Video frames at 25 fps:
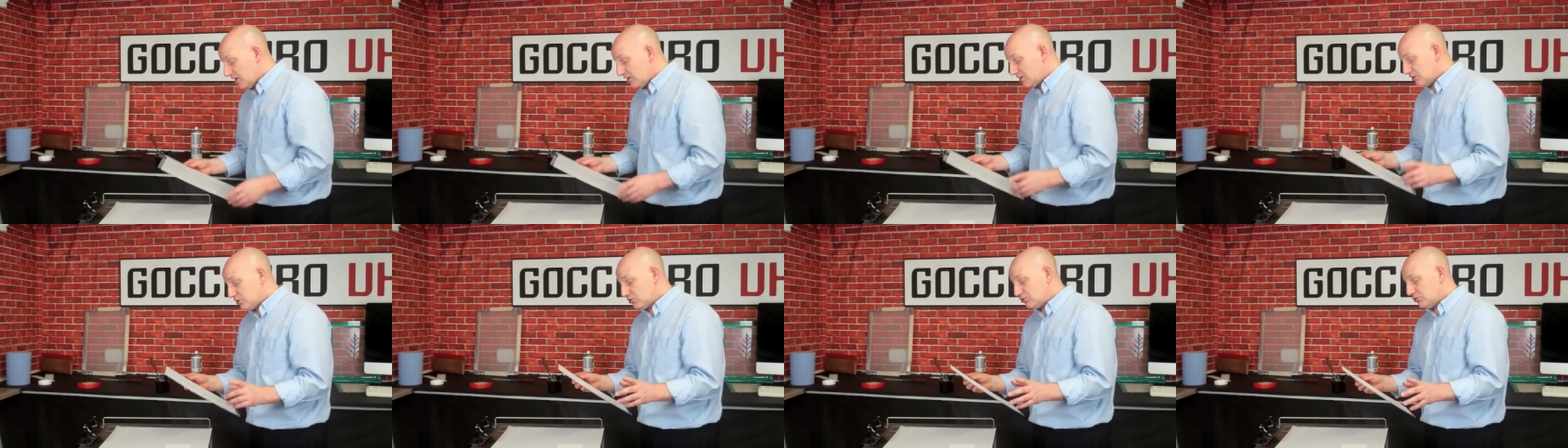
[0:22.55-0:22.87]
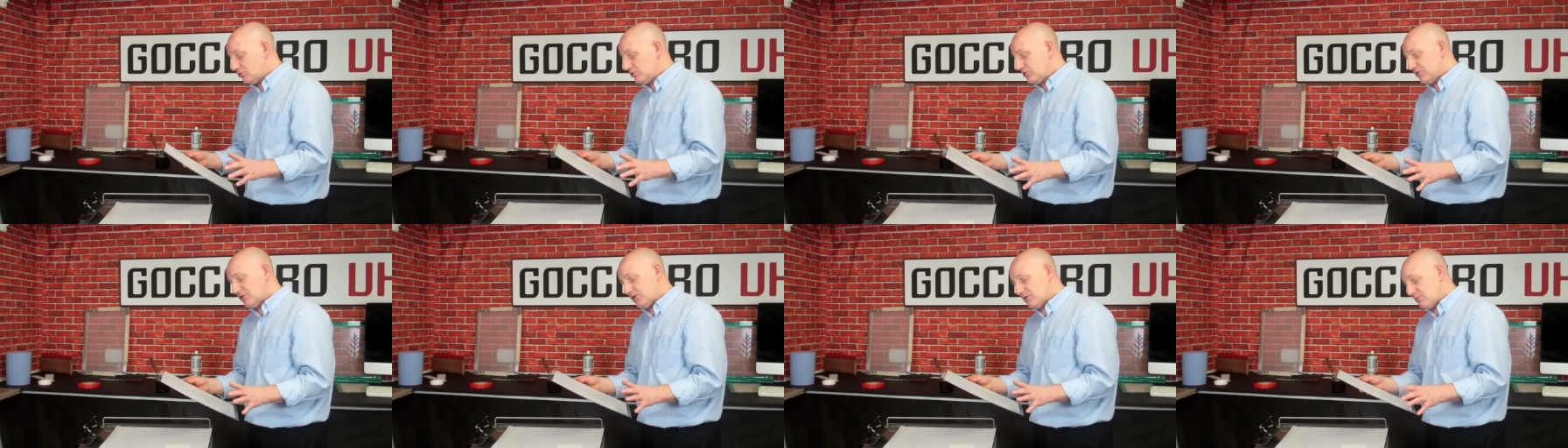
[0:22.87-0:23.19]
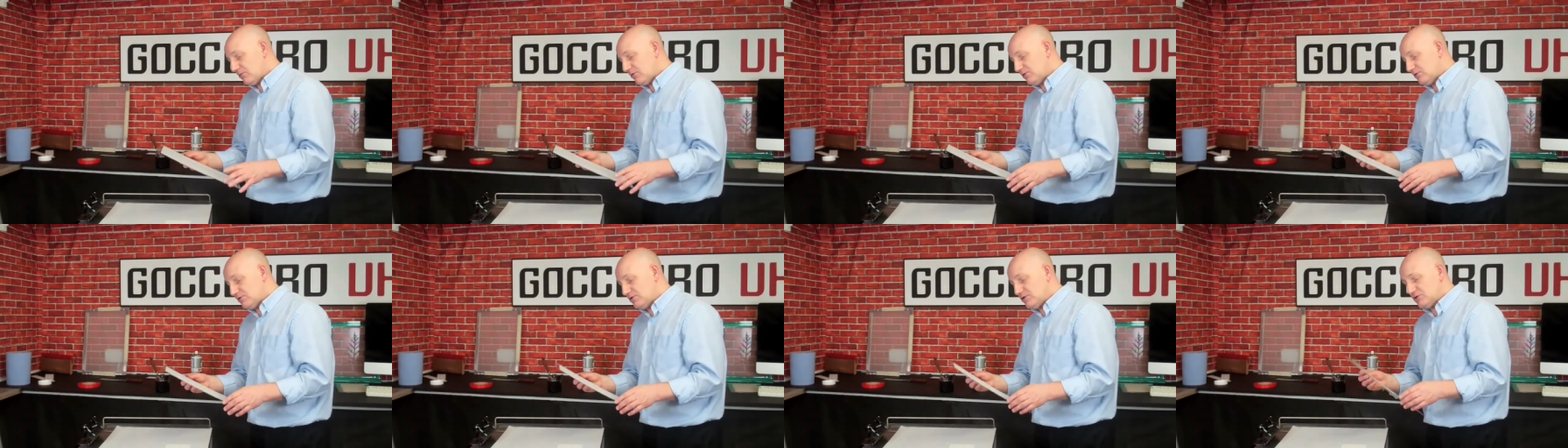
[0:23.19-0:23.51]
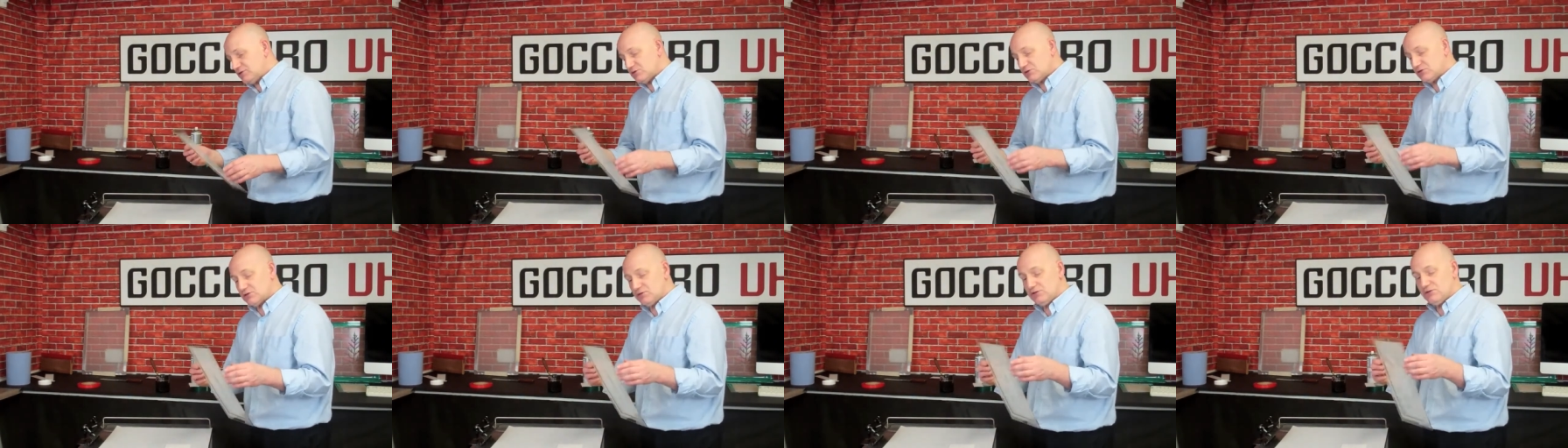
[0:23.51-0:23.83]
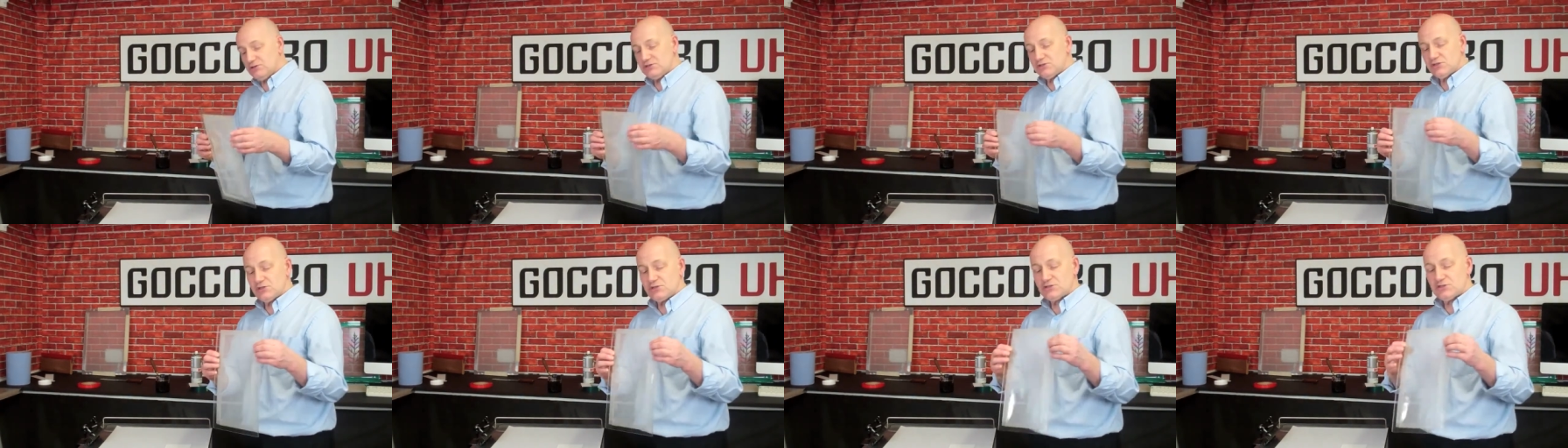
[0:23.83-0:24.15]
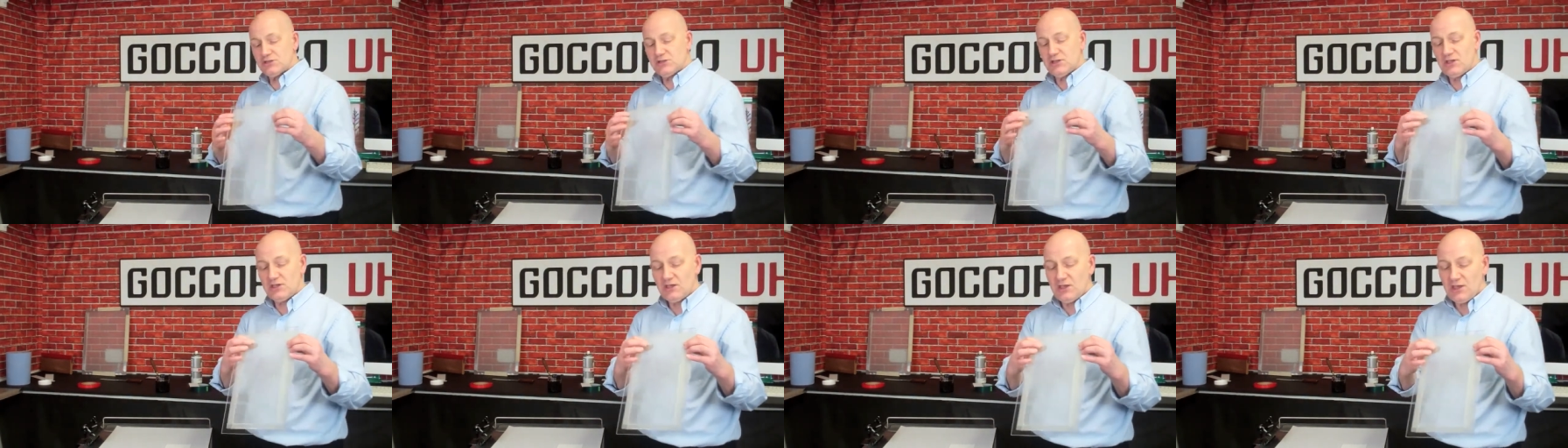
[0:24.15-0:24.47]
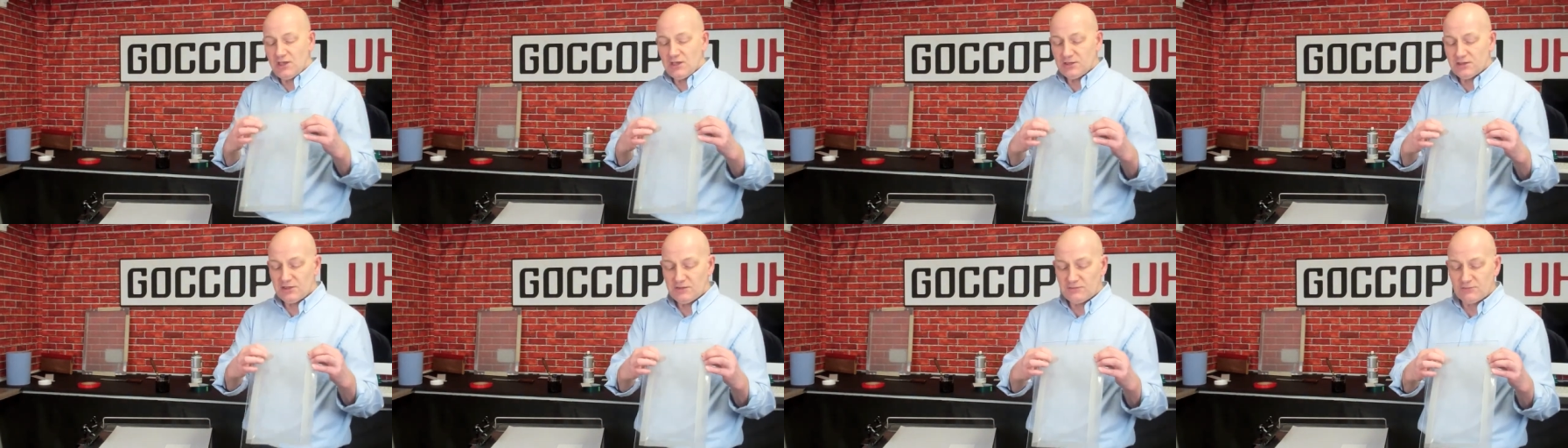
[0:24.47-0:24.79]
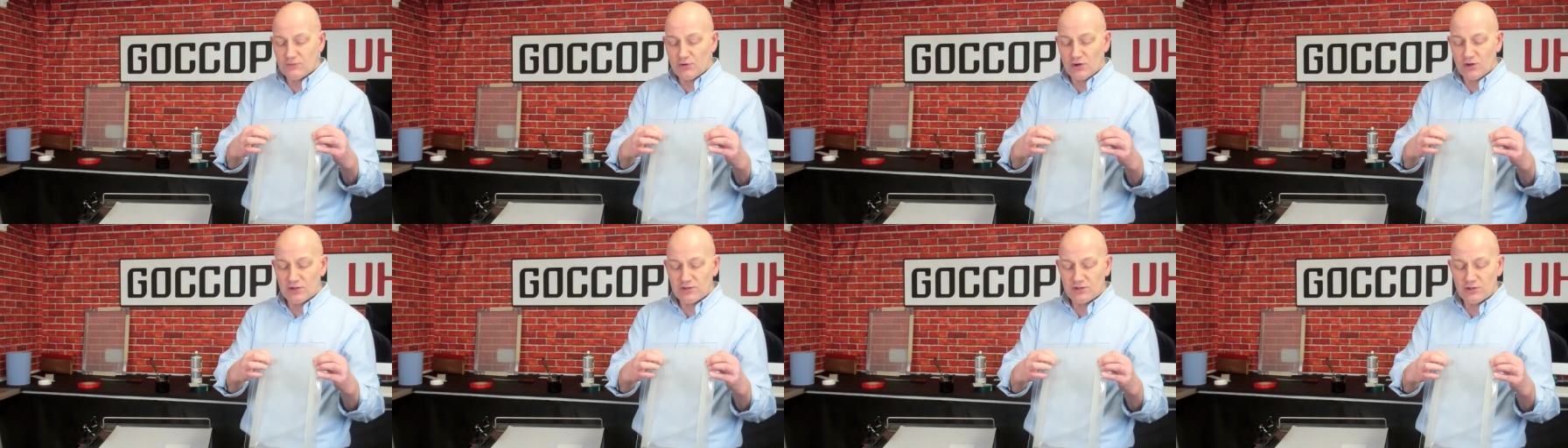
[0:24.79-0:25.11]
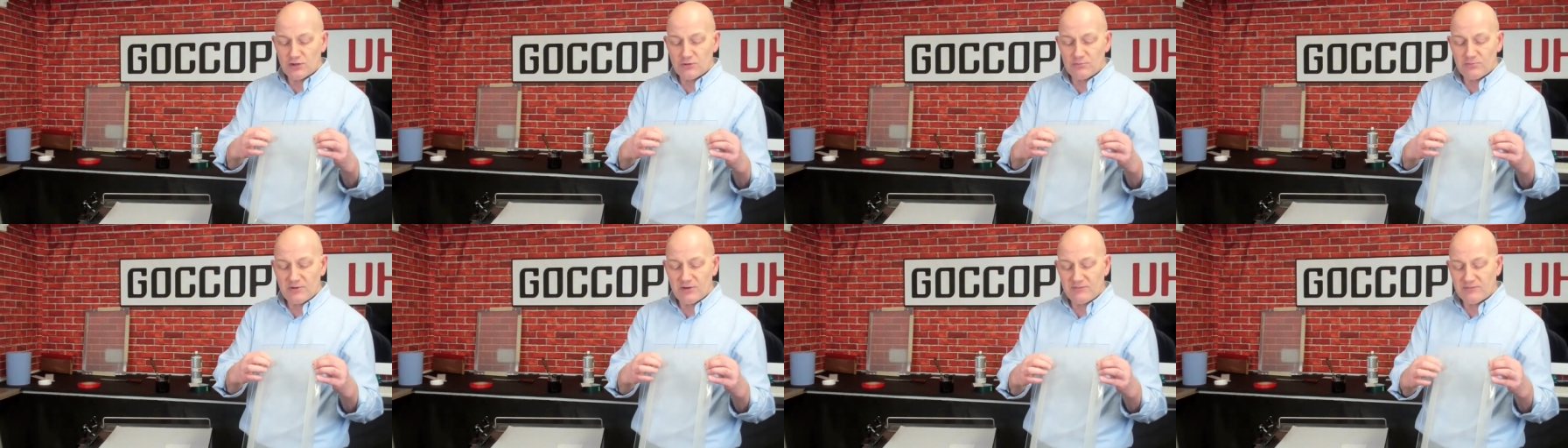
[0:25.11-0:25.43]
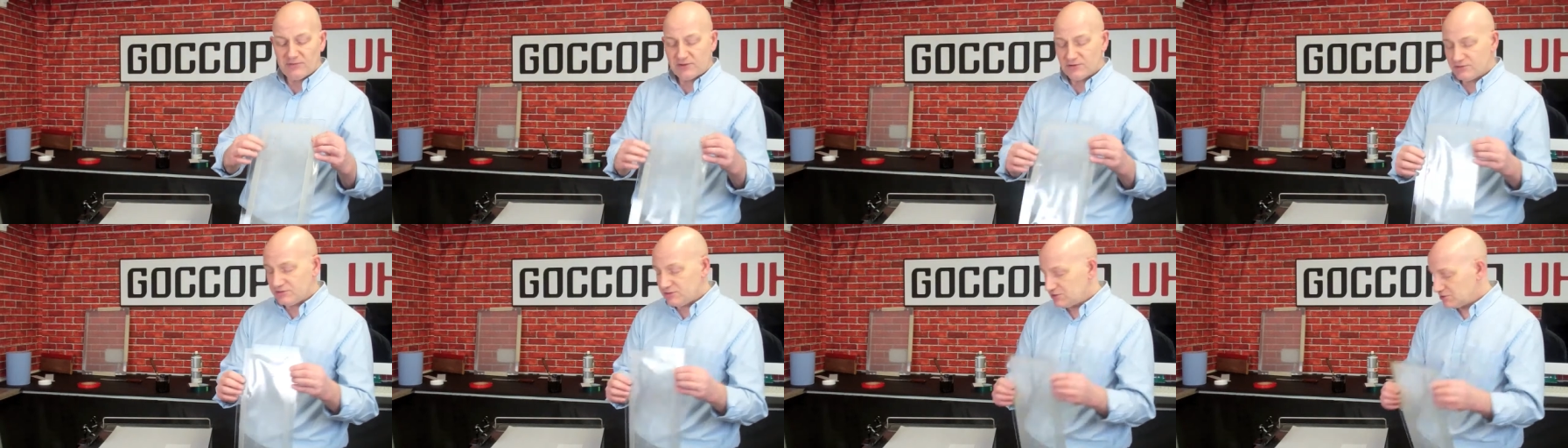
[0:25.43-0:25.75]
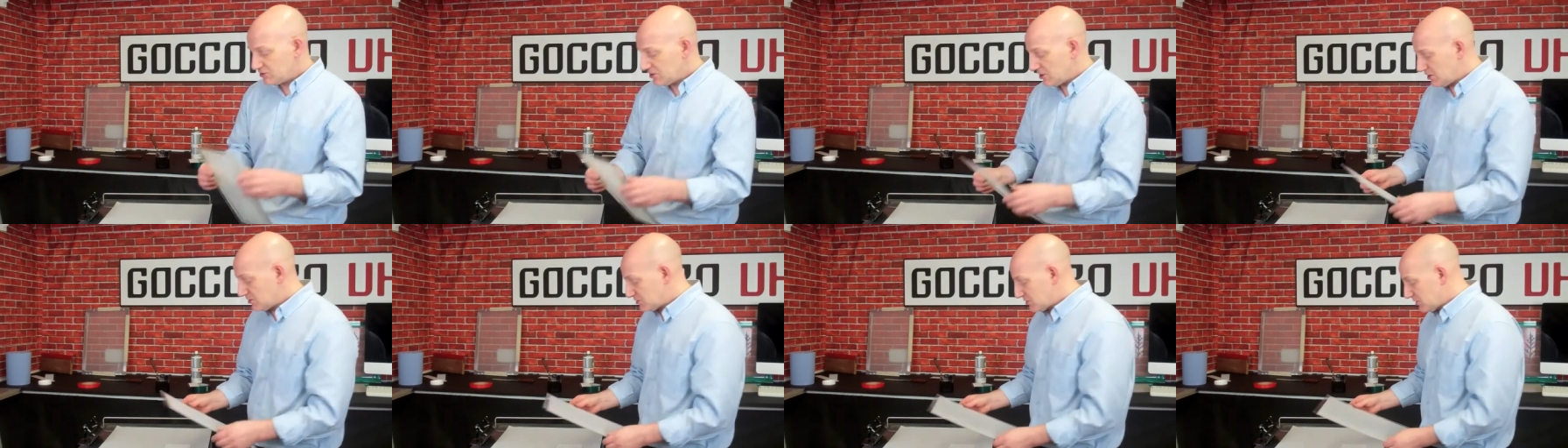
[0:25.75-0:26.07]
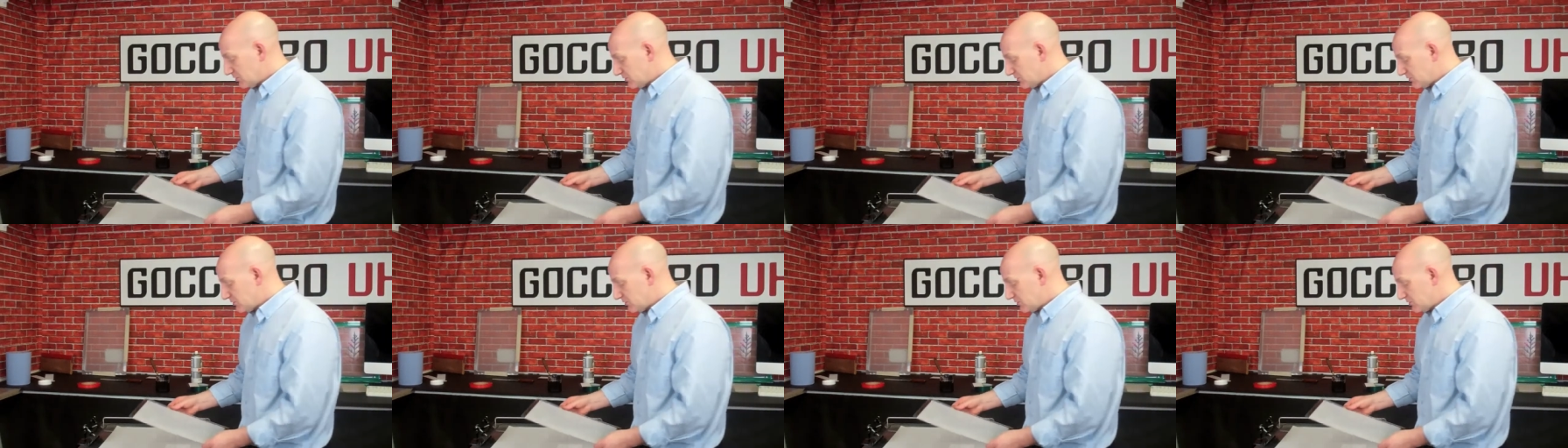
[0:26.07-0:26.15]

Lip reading: The good thing about these screens is they've got a little bit of a recess